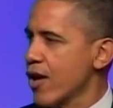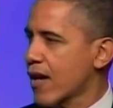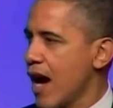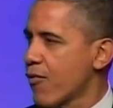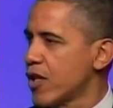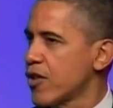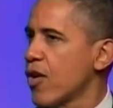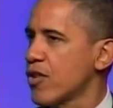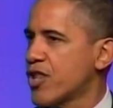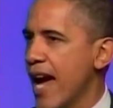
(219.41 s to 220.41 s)
your coverage
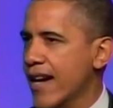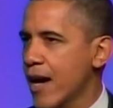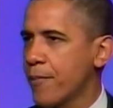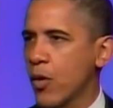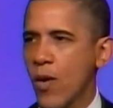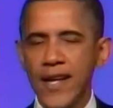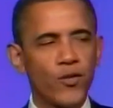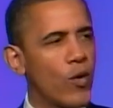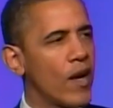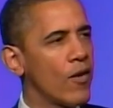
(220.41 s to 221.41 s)
or jack up your
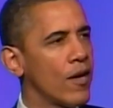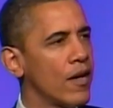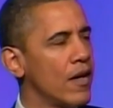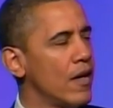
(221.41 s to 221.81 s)
rates whenever